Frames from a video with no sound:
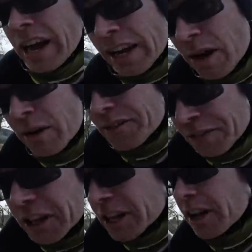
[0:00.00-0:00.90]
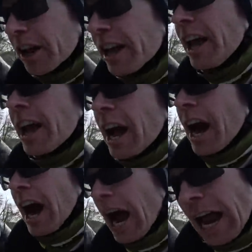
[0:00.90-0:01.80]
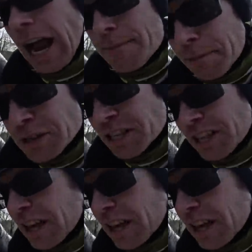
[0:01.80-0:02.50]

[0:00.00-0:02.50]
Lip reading: You know, it's feeling good. I personally